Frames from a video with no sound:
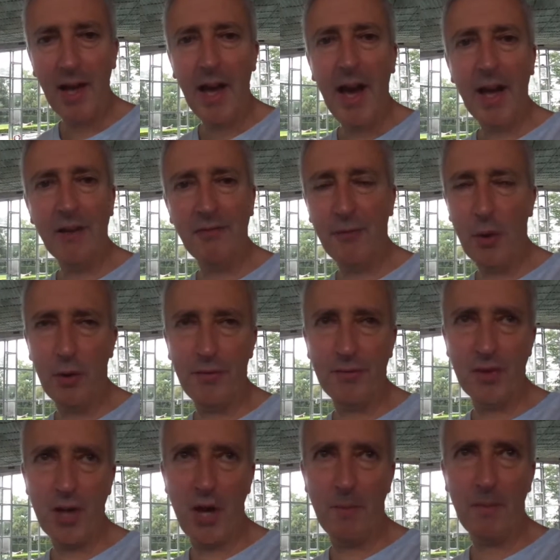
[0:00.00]
And the 4th
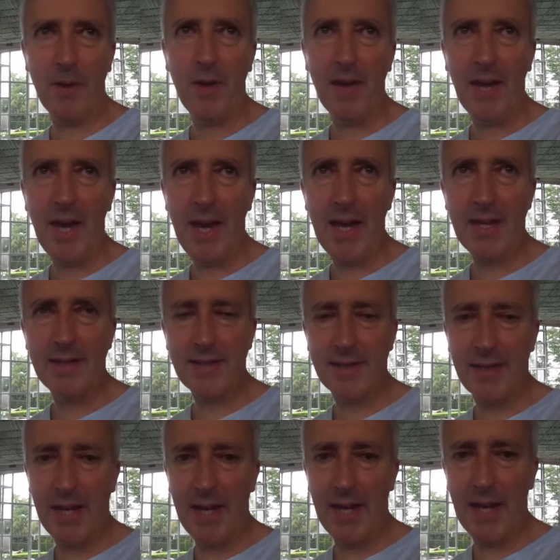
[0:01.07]
term is
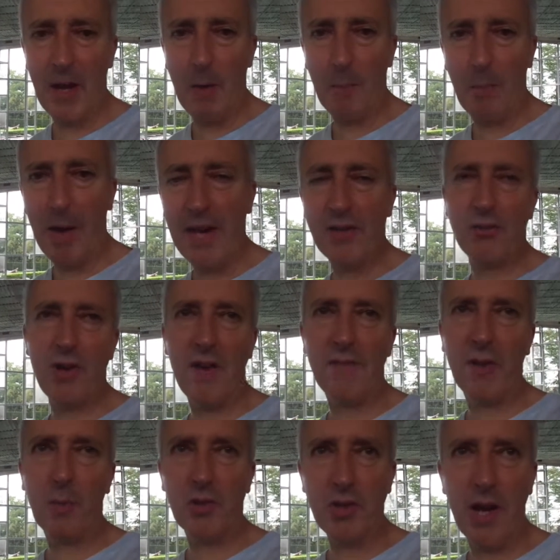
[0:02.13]
the paid
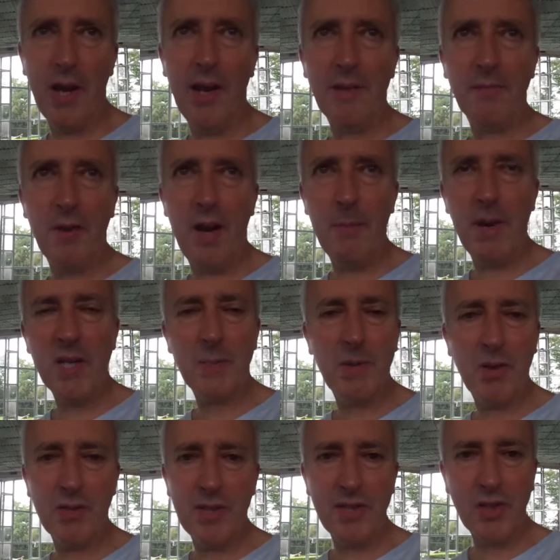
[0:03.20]
traffic, which I like very much
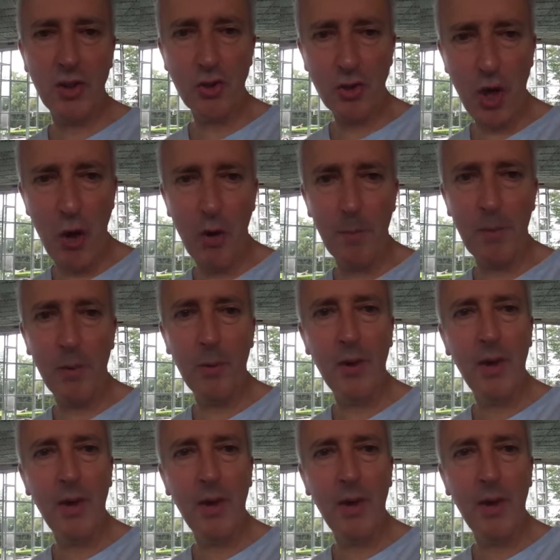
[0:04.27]
because it's controllable.